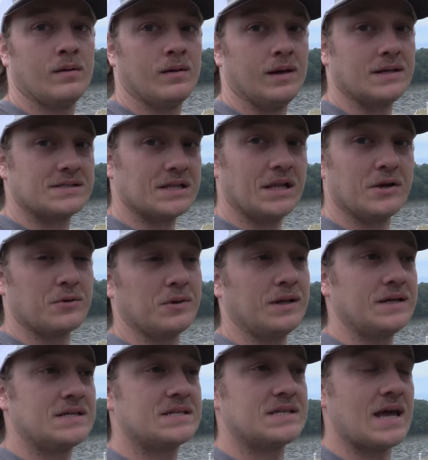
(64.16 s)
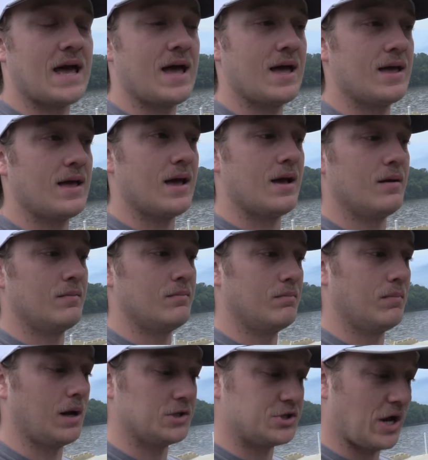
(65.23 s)
It's literally sat at
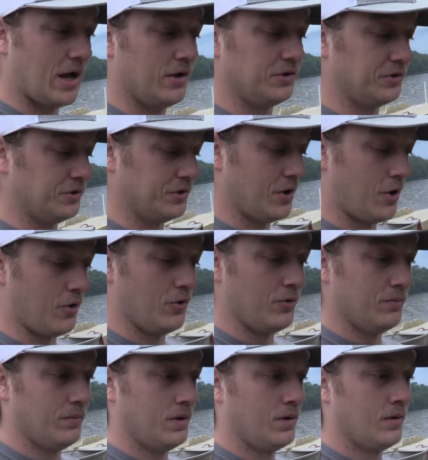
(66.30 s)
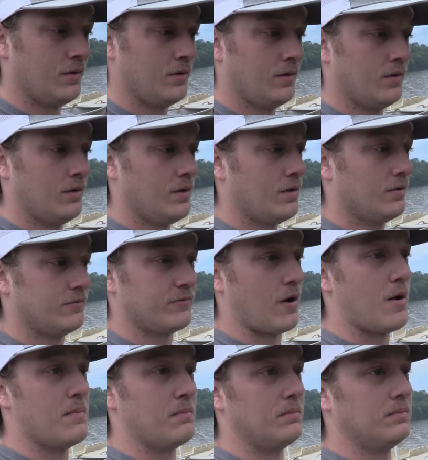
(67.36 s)
my childhood home
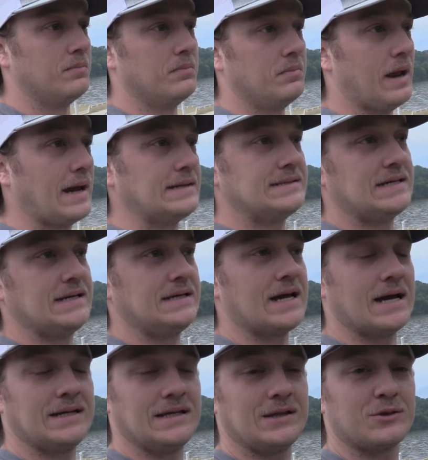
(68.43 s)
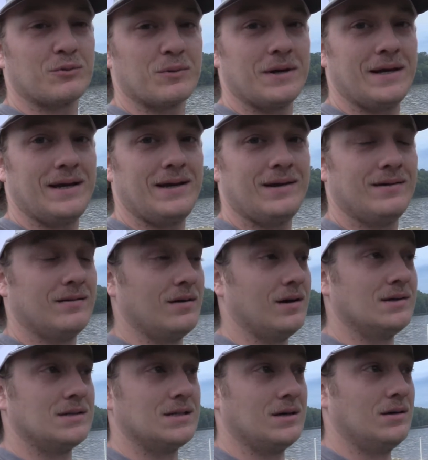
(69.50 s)
from 1993
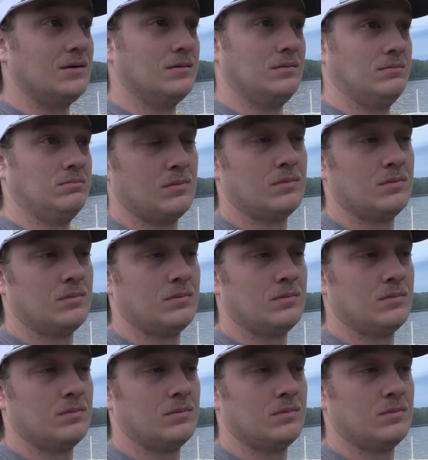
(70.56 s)
until